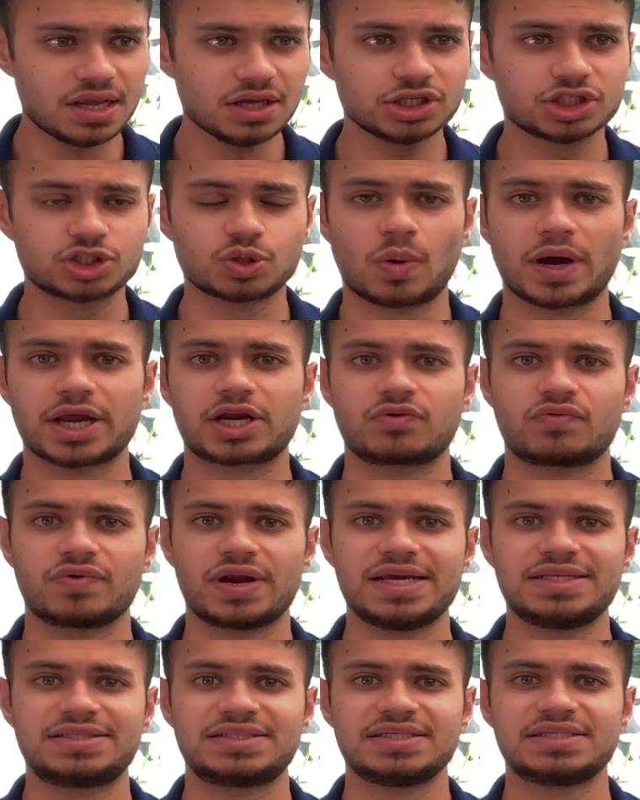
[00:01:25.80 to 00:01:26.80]
So I
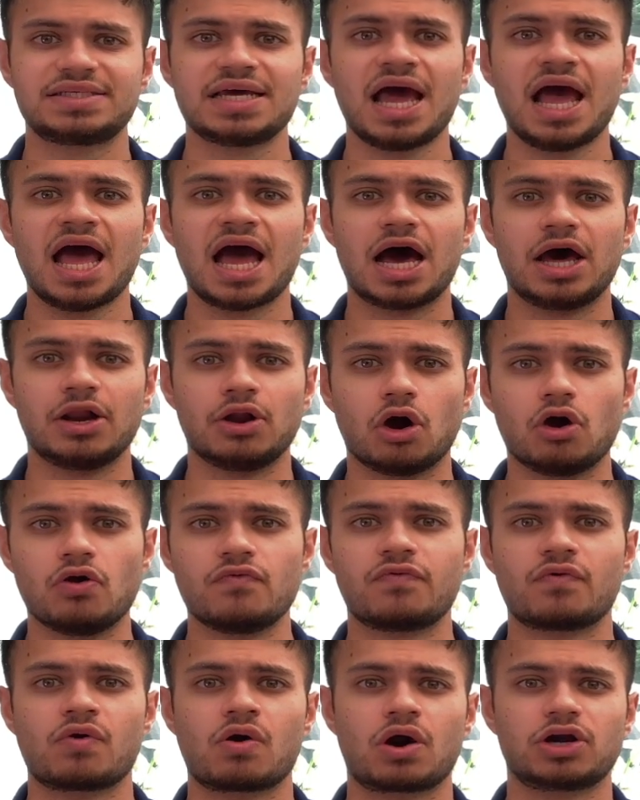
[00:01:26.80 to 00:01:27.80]
created an
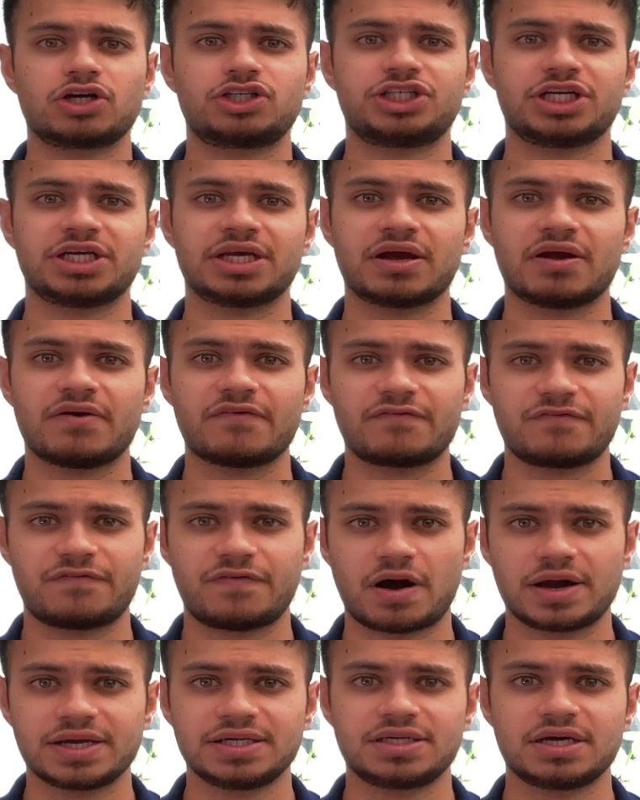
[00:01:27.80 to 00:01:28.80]
overarching
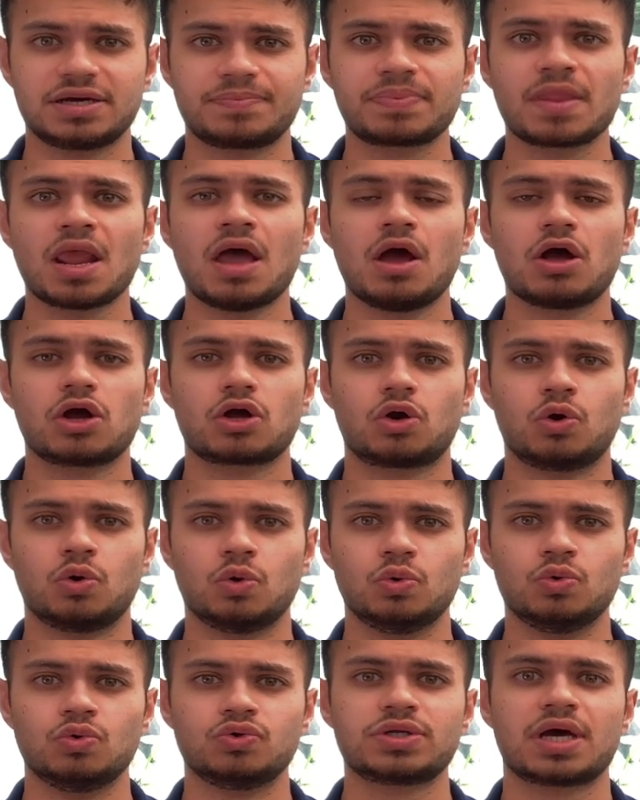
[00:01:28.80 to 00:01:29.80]
finder
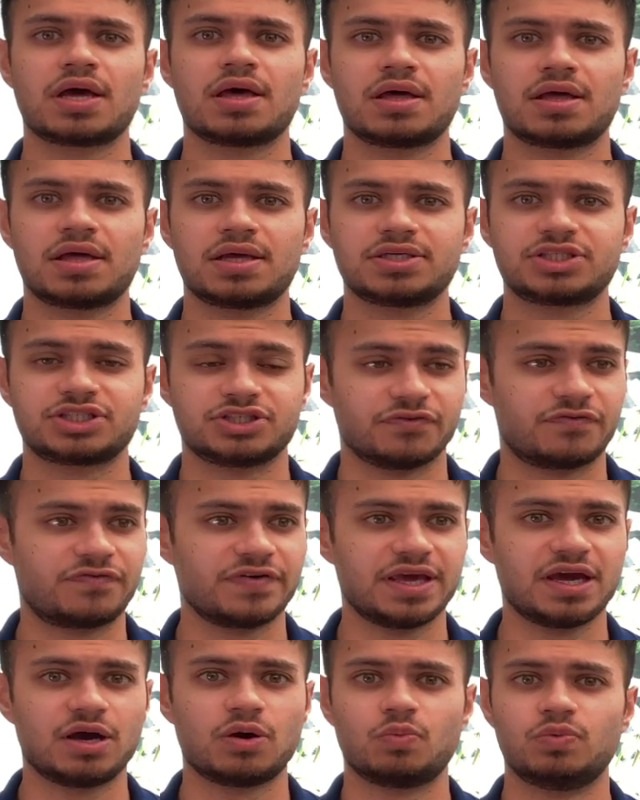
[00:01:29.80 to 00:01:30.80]
called
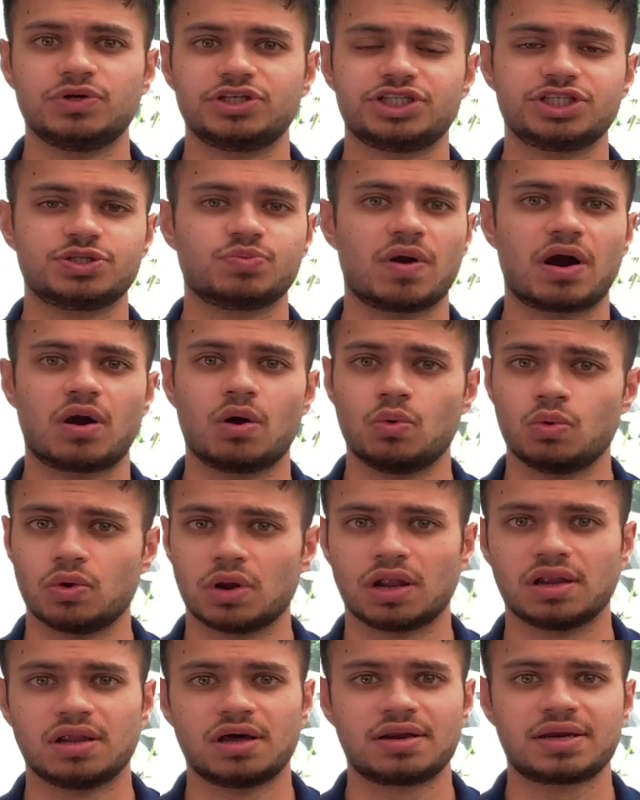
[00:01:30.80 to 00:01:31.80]
Sophia, which is where all
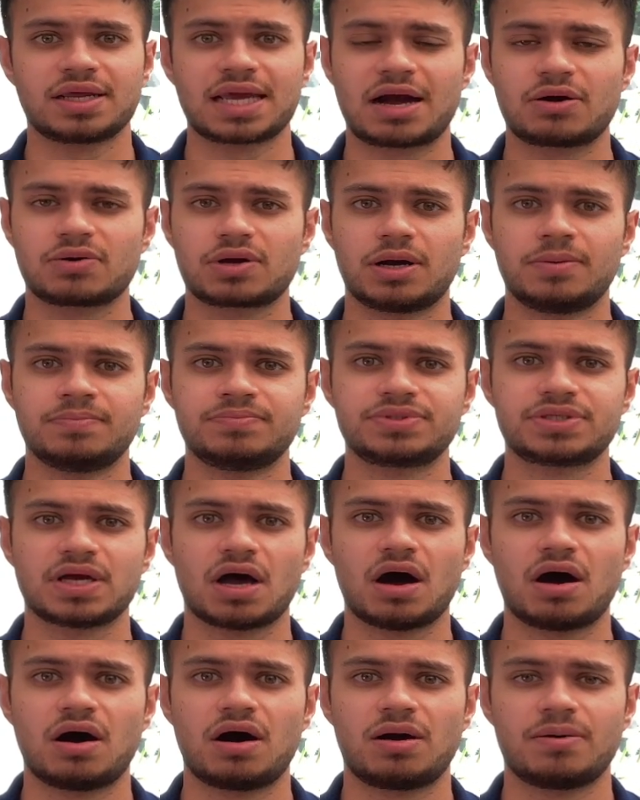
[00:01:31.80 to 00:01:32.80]
our learning outcomes
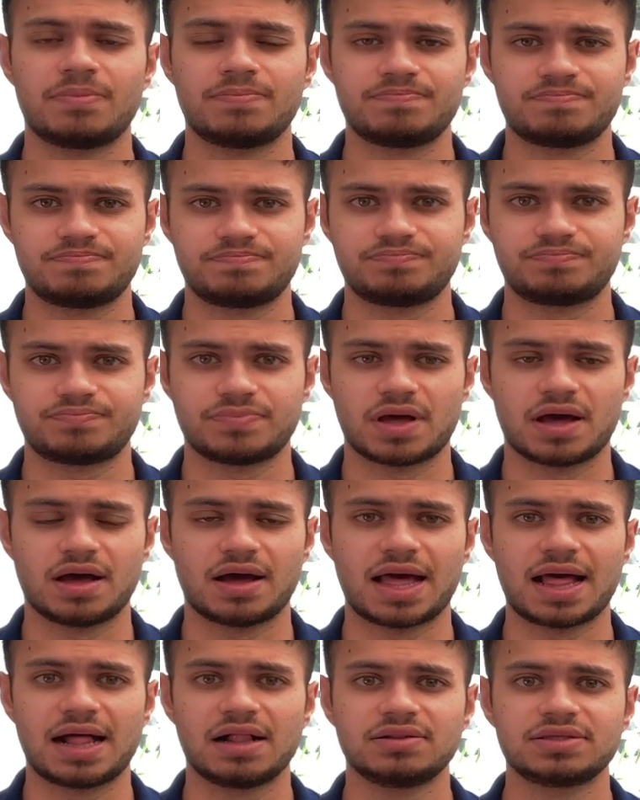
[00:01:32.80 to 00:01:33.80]
are
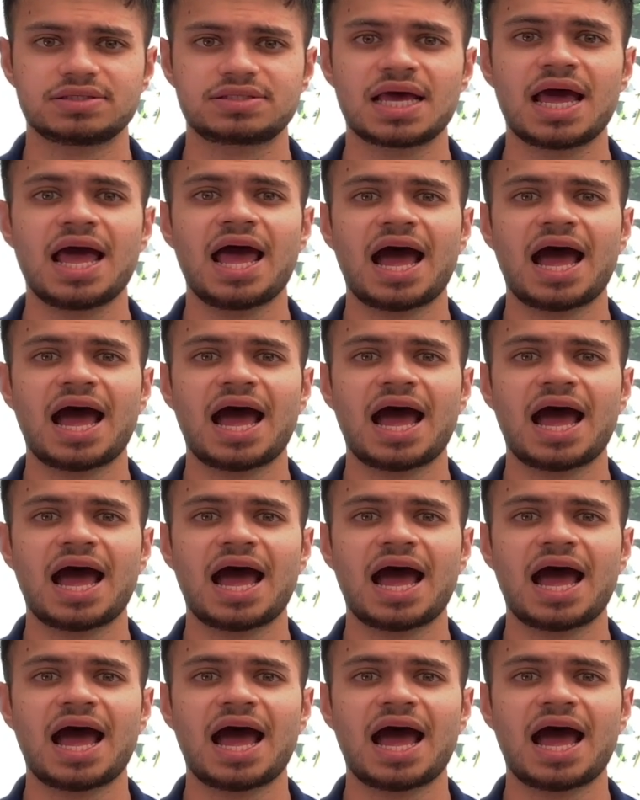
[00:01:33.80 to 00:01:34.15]
held.